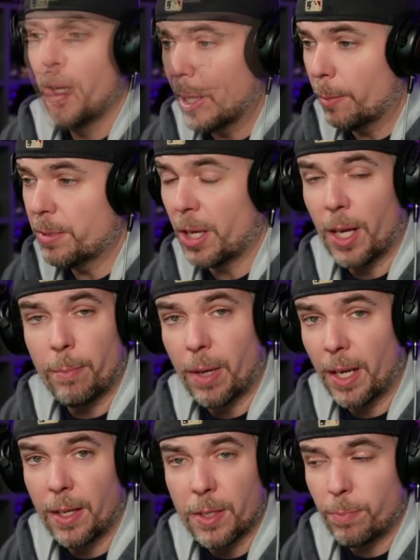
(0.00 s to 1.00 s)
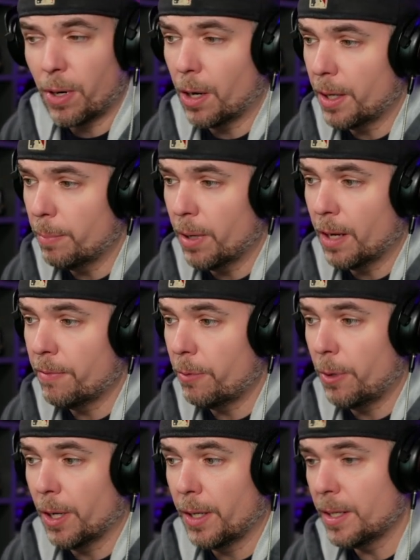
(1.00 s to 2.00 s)
helped on by his party buff
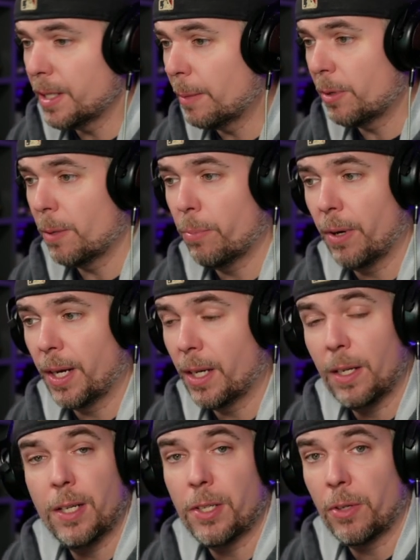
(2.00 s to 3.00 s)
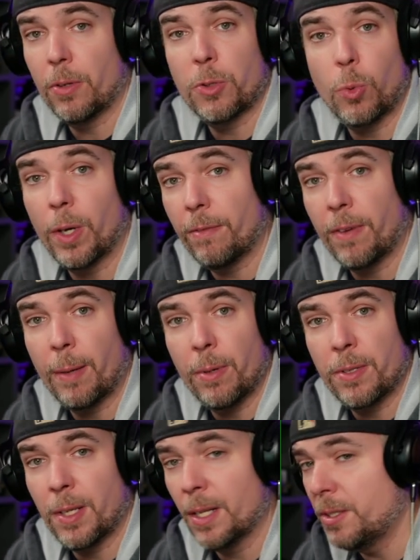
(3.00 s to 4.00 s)
where he's able to bring an additional
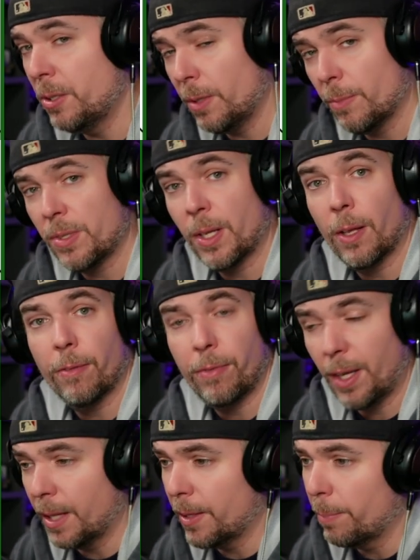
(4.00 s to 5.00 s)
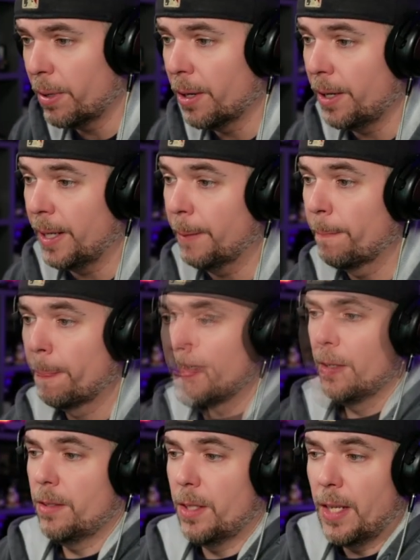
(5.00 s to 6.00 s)
25% to himself and the party.
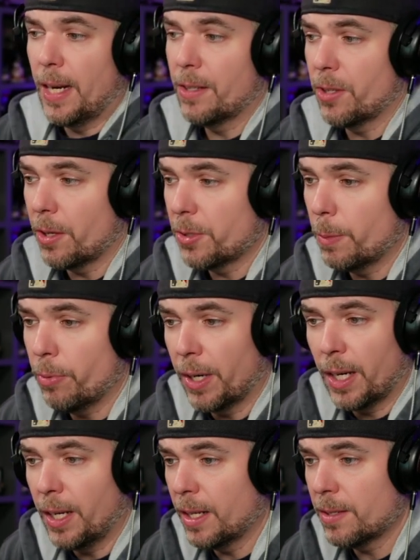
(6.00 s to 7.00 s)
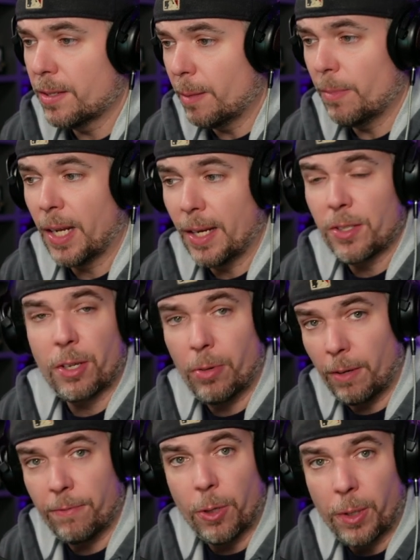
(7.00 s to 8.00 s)
Zidane is also bringing in some nice
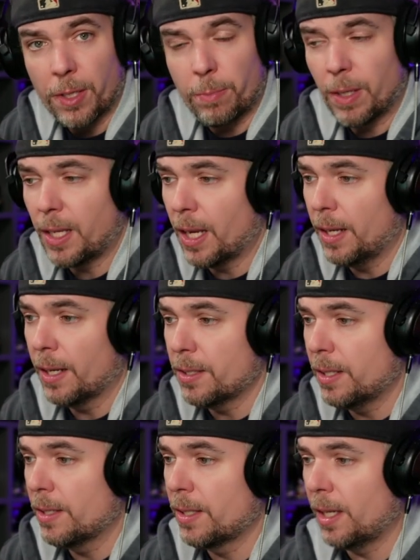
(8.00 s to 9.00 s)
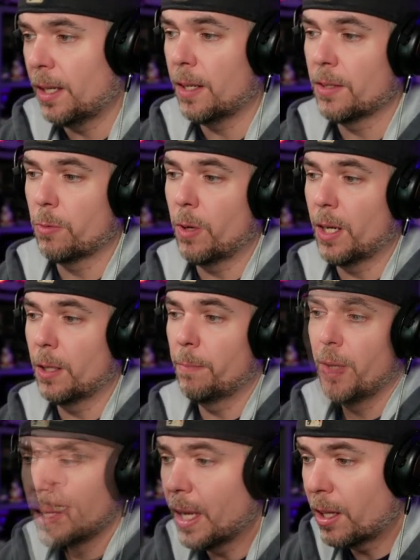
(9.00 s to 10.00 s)
crit-focused mechanics in his kit as well,
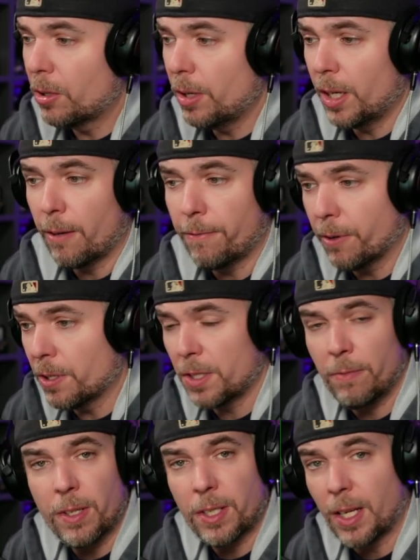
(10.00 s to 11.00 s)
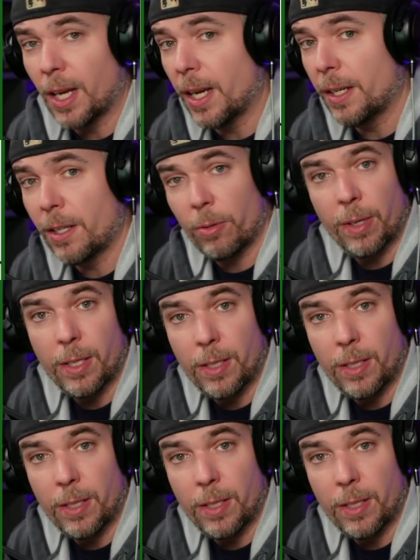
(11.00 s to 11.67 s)
including a first-of-its-kind crit